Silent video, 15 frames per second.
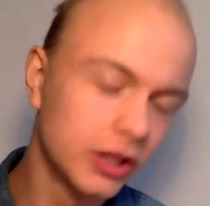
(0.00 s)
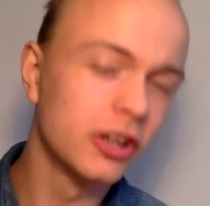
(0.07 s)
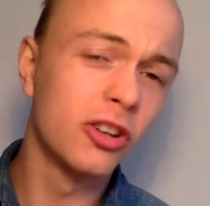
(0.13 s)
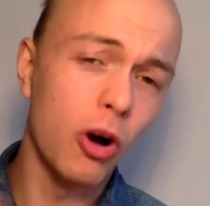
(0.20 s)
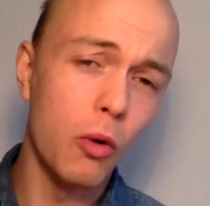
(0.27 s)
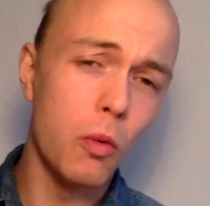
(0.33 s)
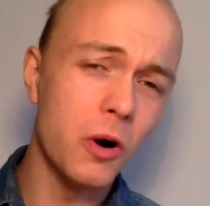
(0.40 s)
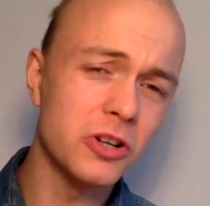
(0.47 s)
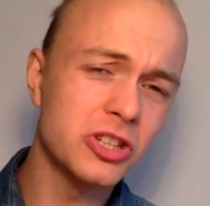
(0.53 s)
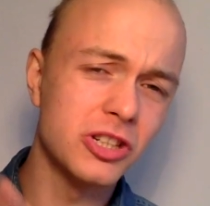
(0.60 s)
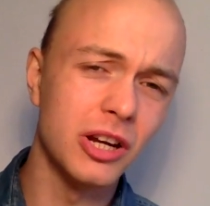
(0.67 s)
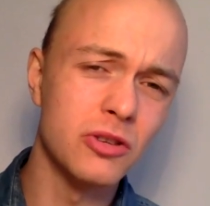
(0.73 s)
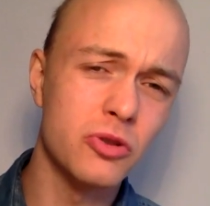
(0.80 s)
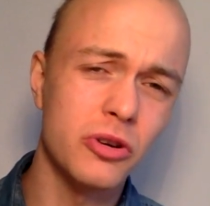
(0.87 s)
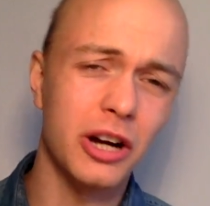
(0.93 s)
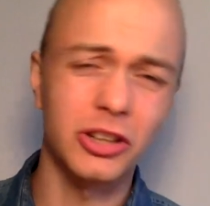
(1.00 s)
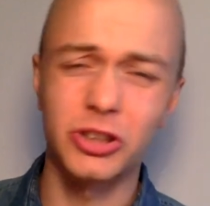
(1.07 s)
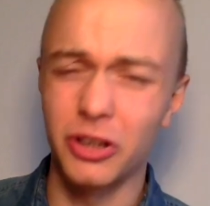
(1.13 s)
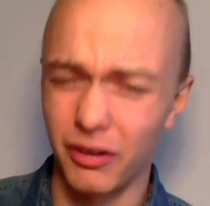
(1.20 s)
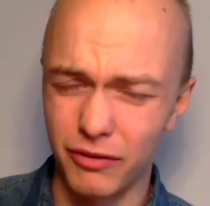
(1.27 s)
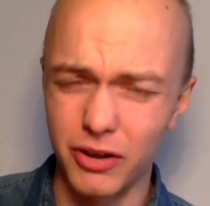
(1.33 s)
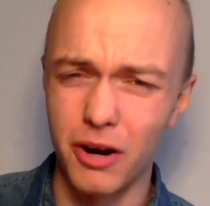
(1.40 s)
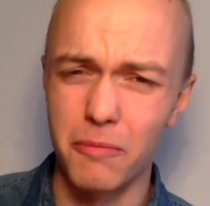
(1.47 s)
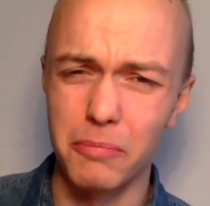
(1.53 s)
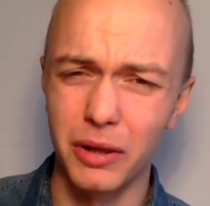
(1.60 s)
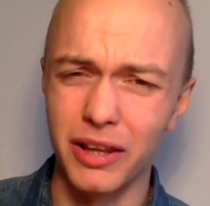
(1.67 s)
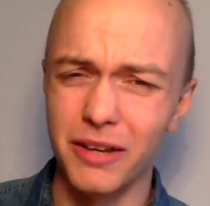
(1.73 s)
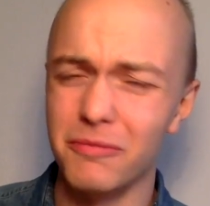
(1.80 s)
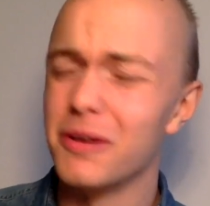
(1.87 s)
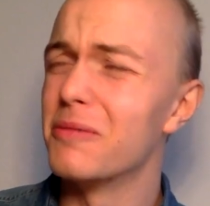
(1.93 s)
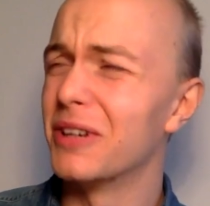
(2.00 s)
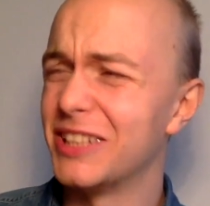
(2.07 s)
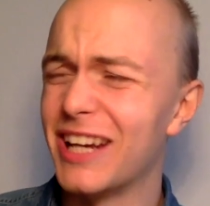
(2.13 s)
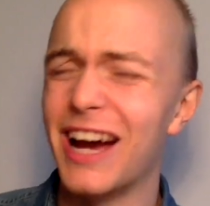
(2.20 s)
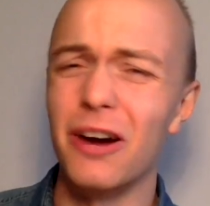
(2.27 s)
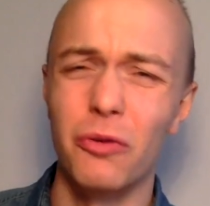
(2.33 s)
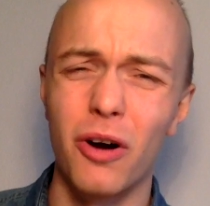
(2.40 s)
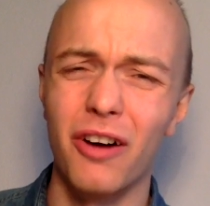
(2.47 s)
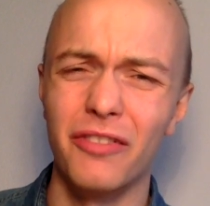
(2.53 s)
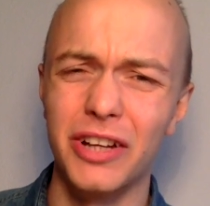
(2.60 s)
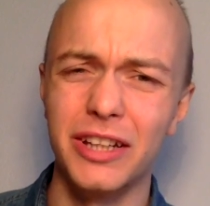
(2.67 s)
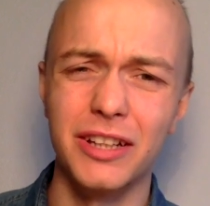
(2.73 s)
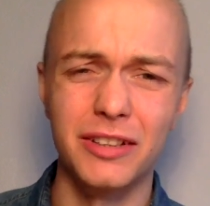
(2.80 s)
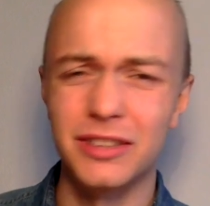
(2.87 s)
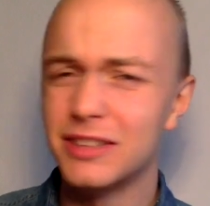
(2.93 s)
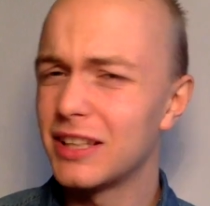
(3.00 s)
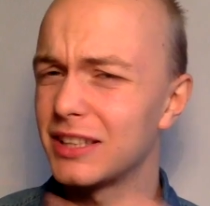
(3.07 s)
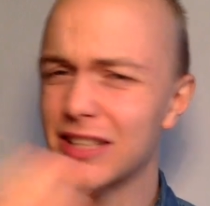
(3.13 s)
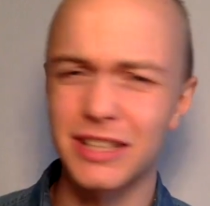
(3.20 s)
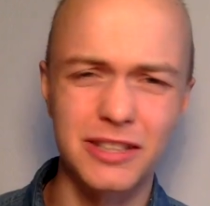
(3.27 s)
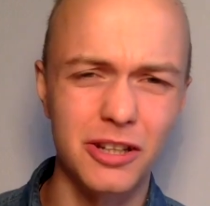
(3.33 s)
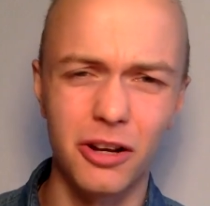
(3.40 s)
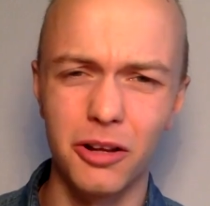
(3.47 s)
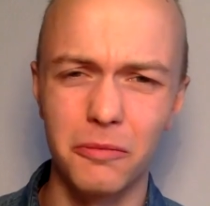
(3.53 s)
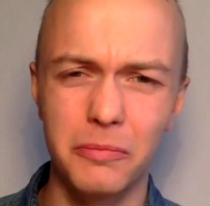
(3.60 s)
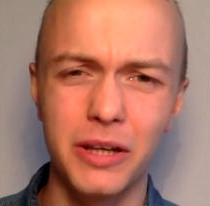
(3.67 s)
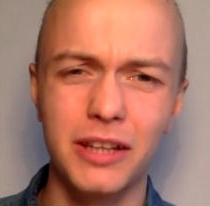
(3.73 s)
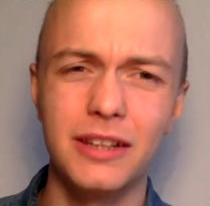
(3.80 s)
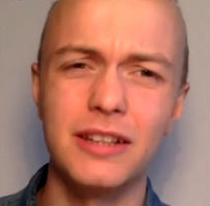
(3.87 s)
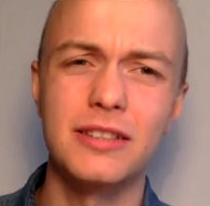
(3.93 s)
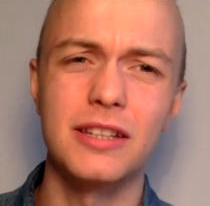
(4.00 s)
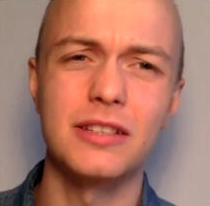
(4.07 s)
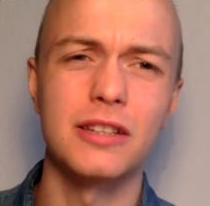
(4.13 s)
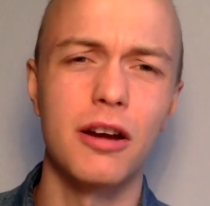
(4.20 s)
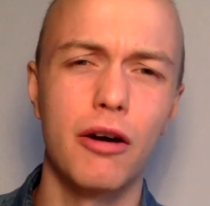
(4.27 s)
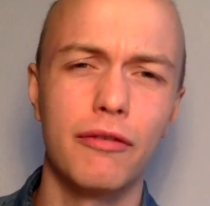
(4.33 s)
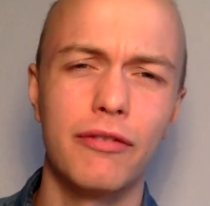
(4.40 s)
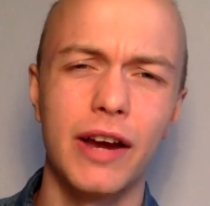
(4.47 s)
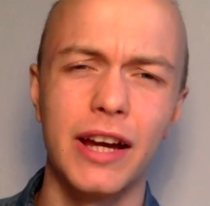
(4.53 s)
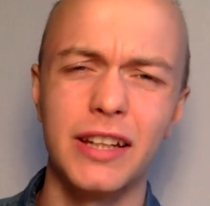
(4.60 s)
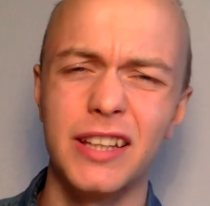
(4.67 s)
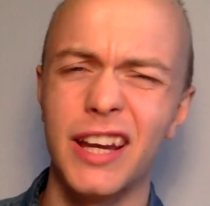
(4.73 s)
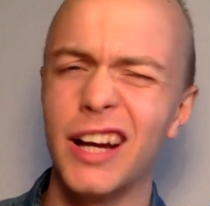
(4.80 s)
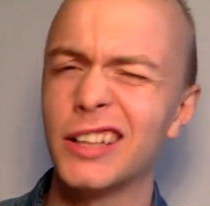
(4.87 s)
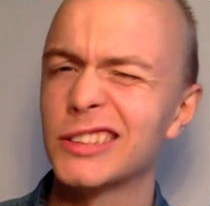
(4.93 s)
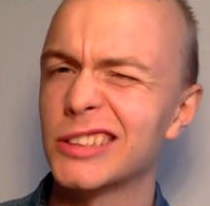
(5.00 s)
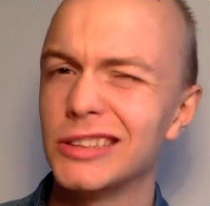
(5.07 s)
Go watch the introduction if you don't believe me, but yeah, raw videos. This is all me, this is no fake, yeah?